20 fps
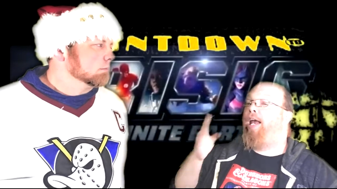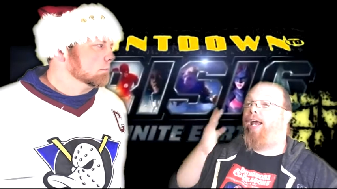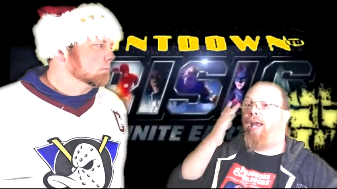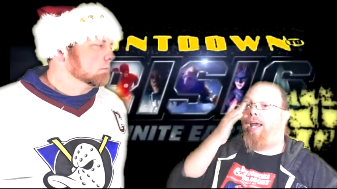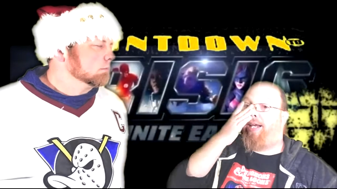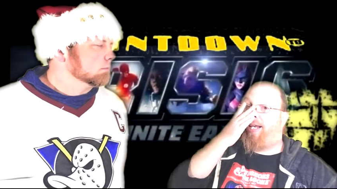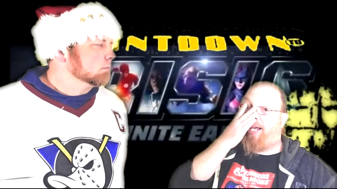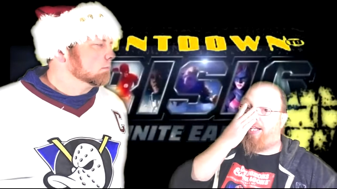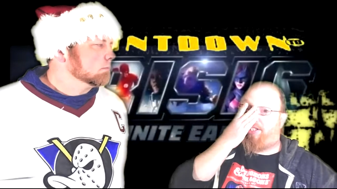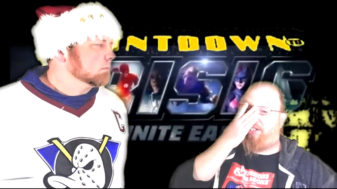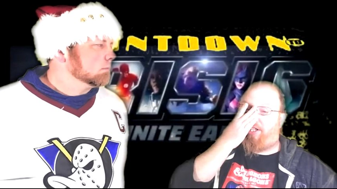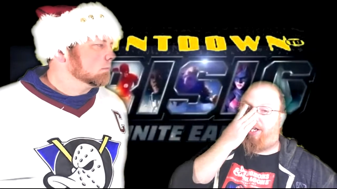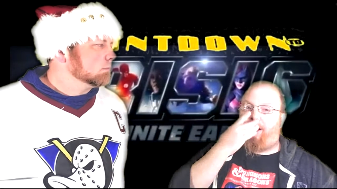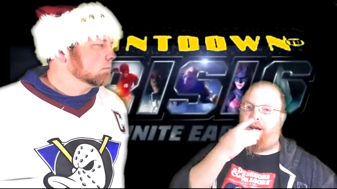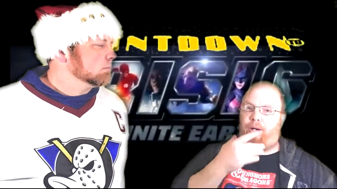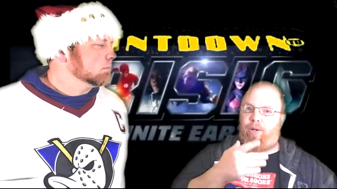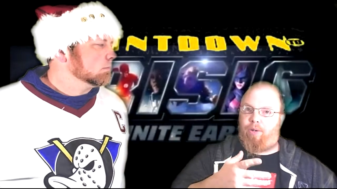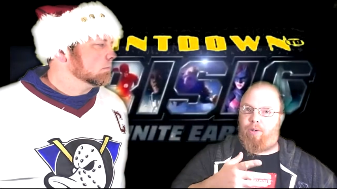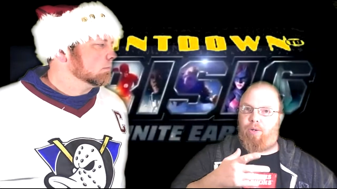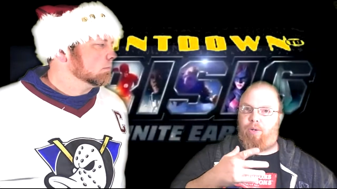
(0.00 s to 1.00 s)
Speaker 1: Yes,
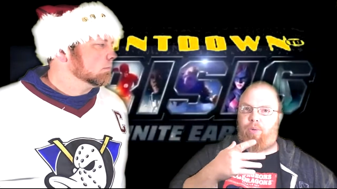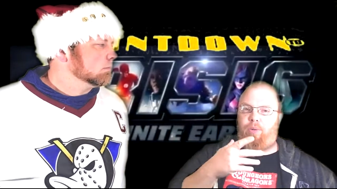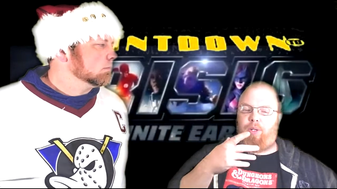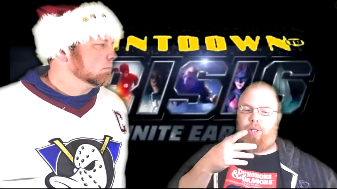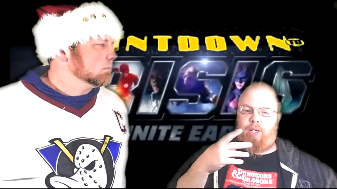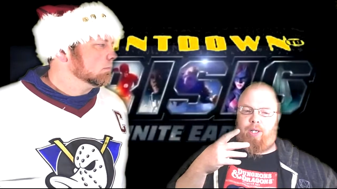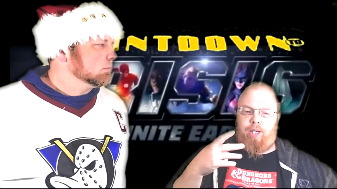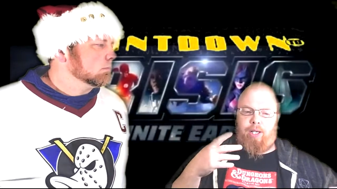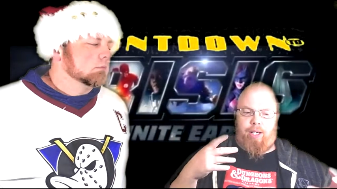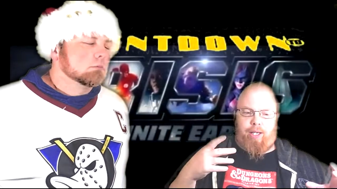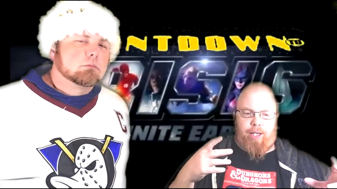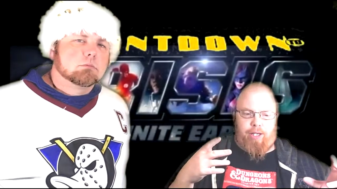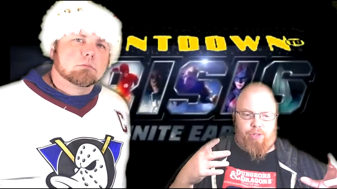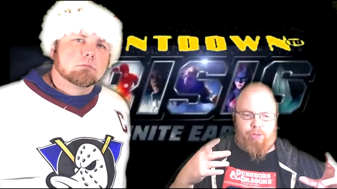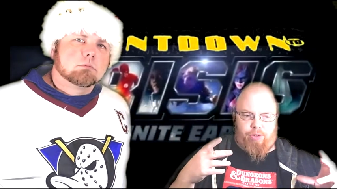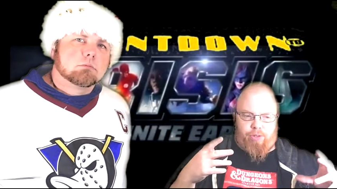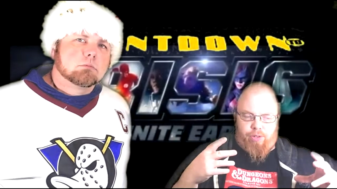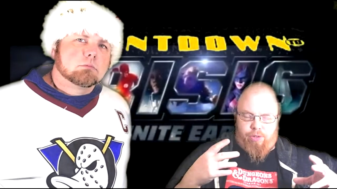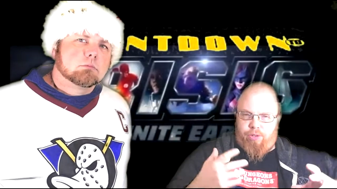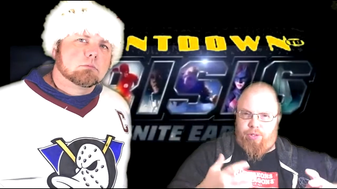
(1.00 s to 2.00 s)
Arrow
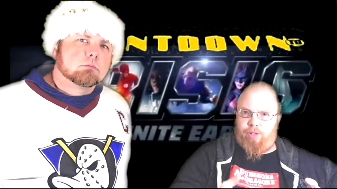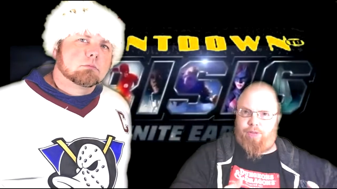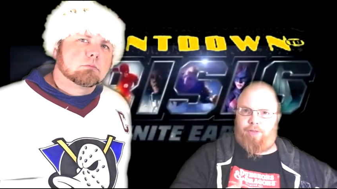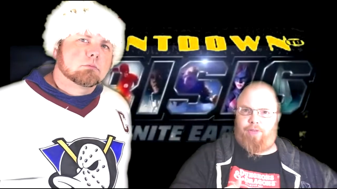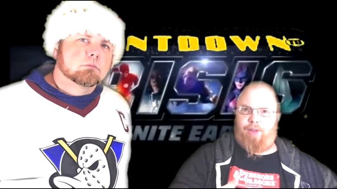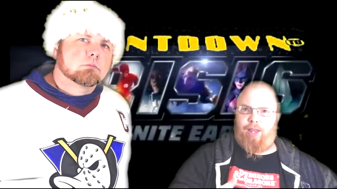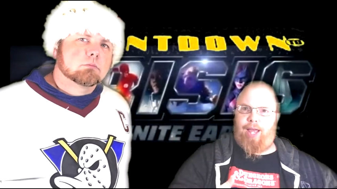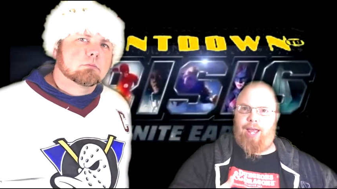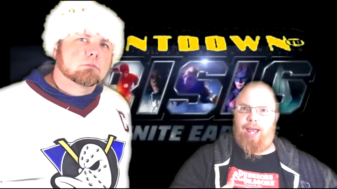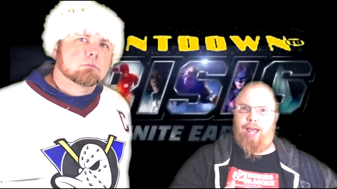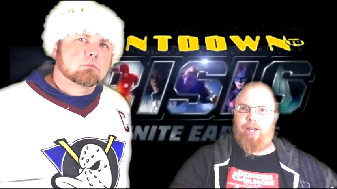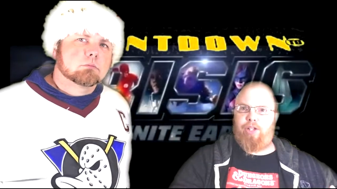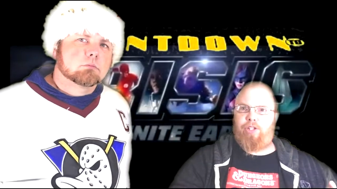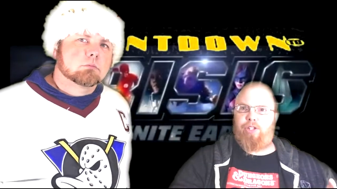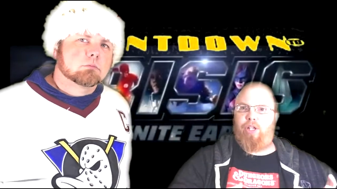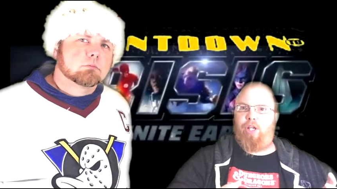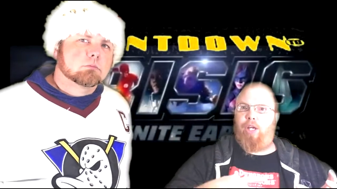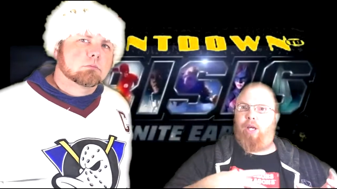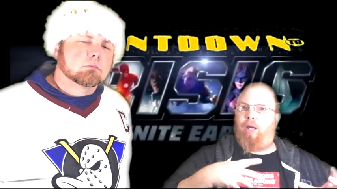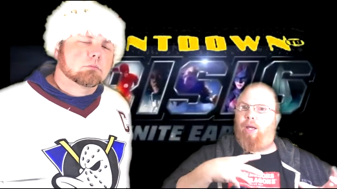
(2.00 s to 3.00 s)
introduced the
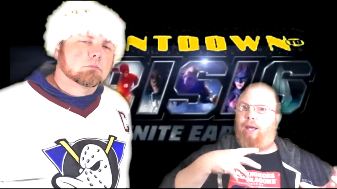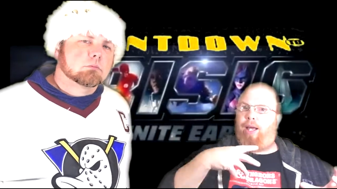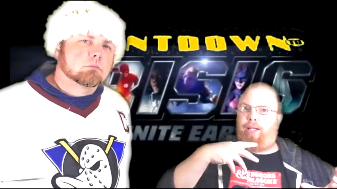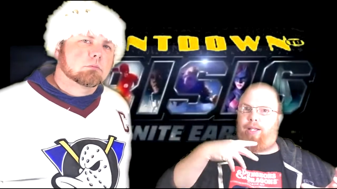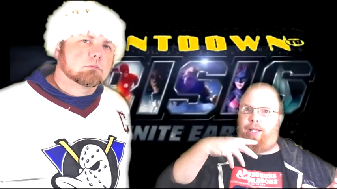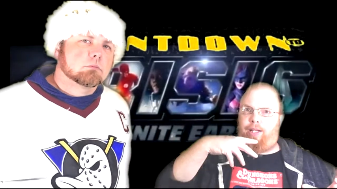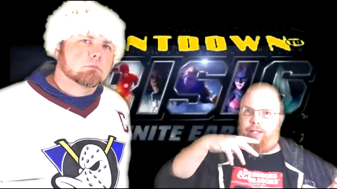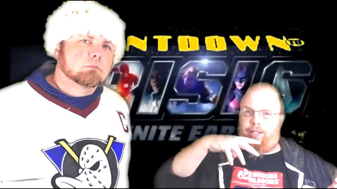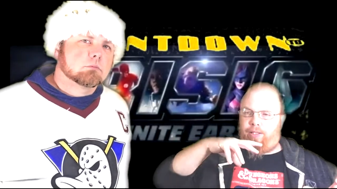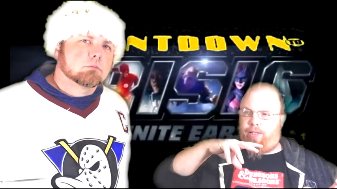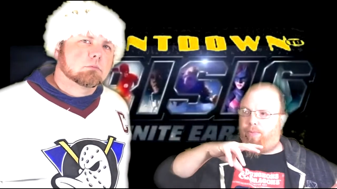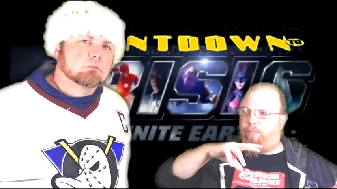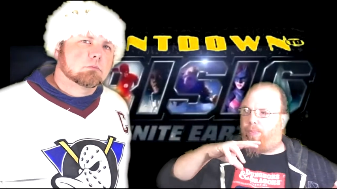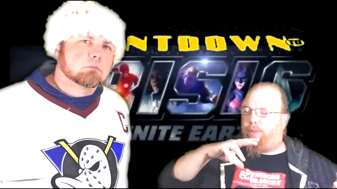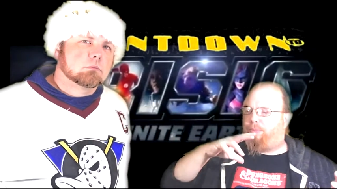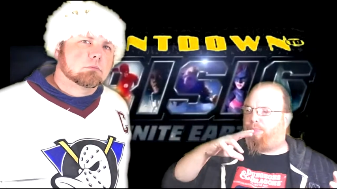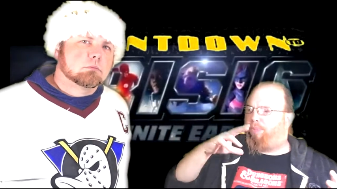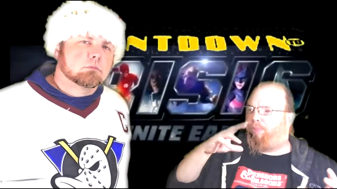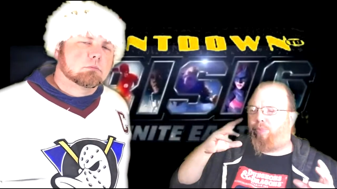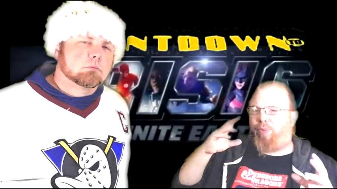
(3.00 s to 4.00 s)
Flash. And then,
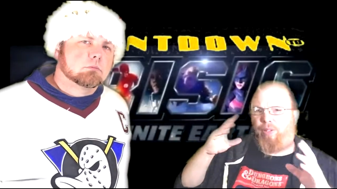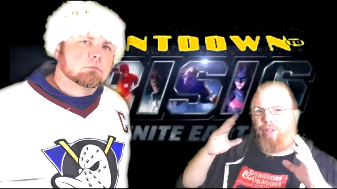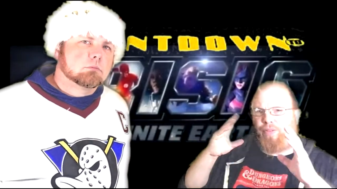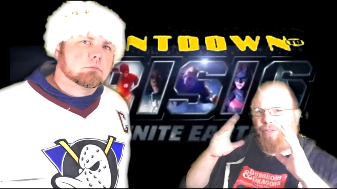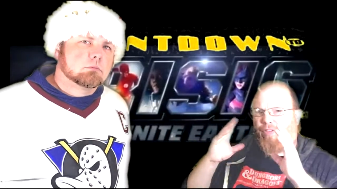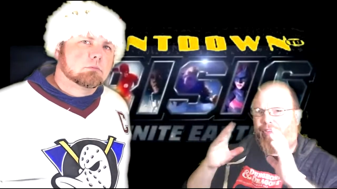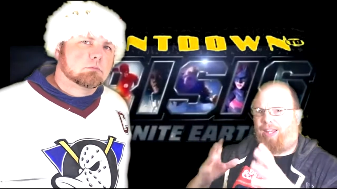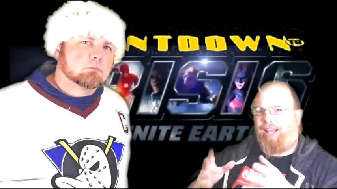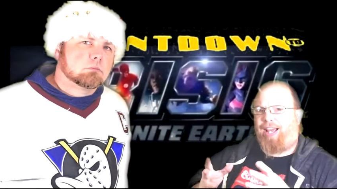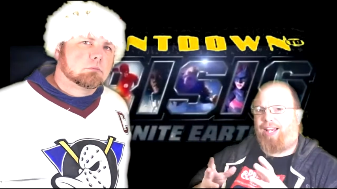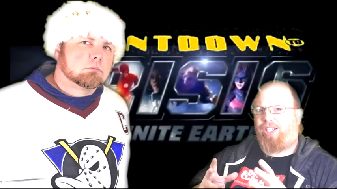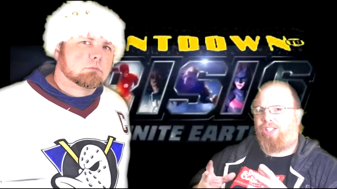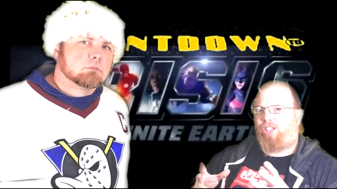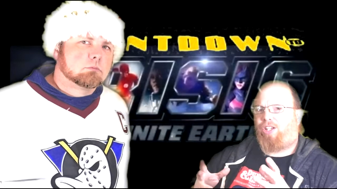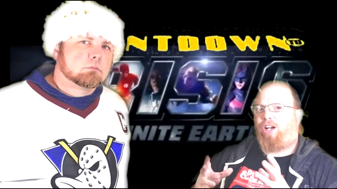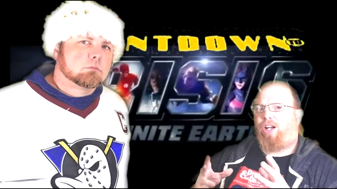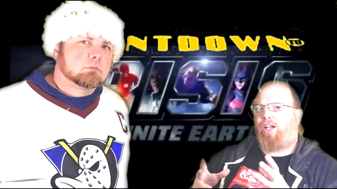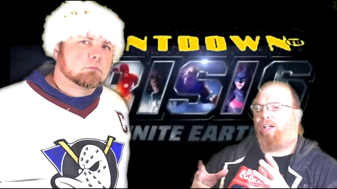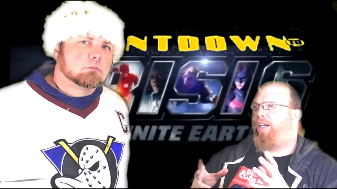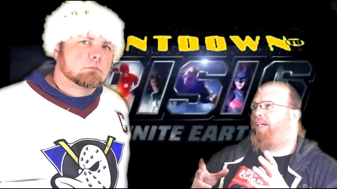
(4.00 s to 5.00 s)
but when the Flash
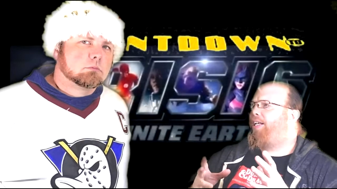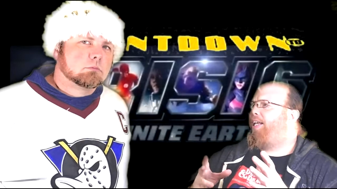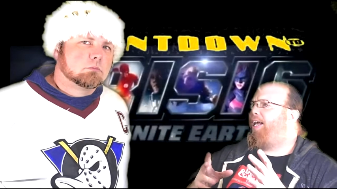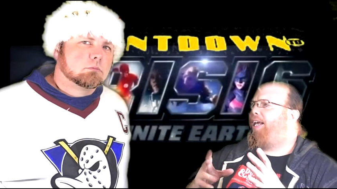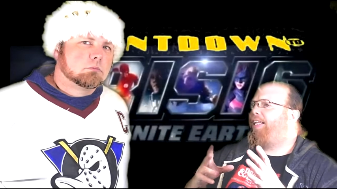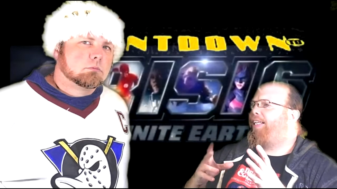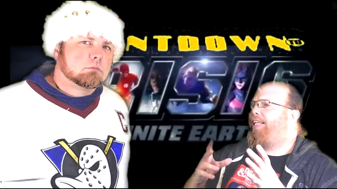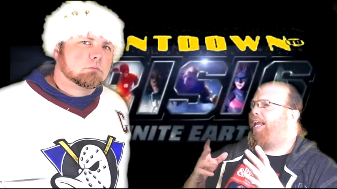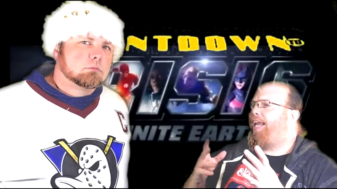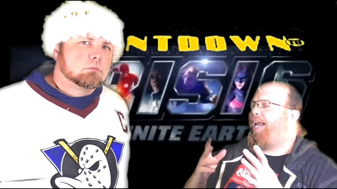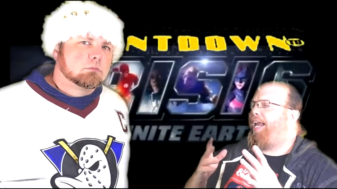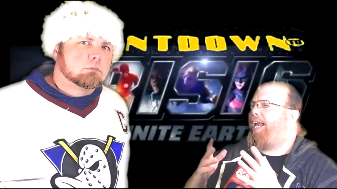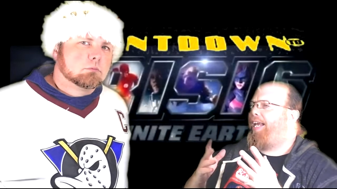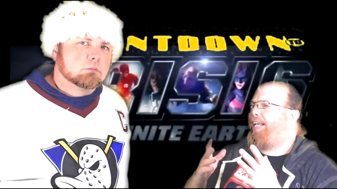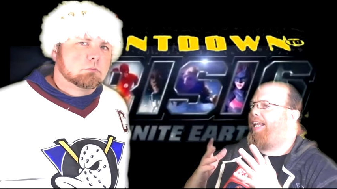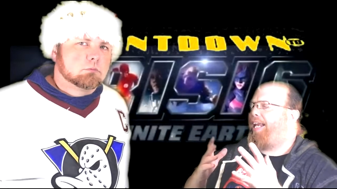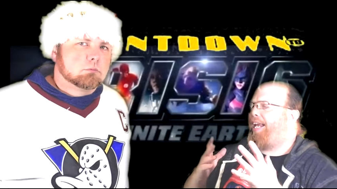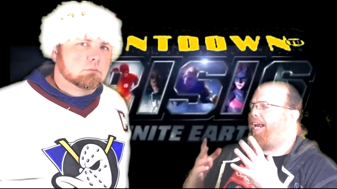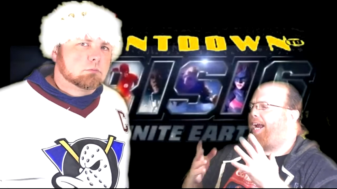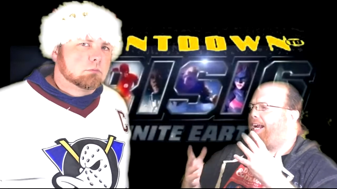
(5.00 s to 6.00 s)
started,
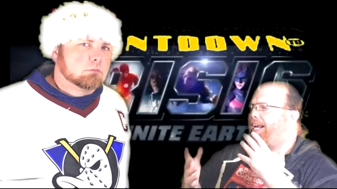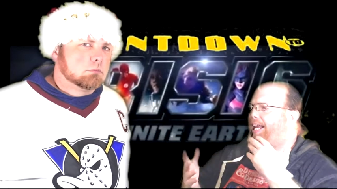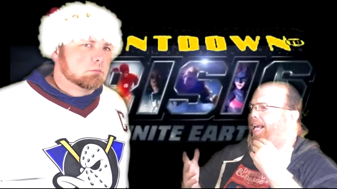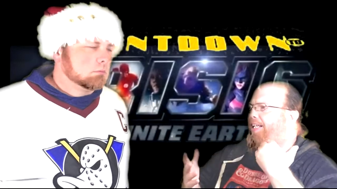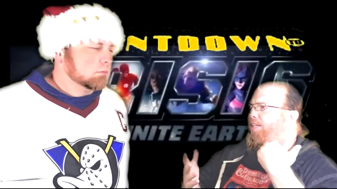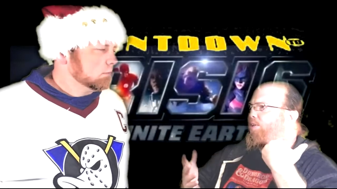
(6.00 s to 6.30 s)
they kind of had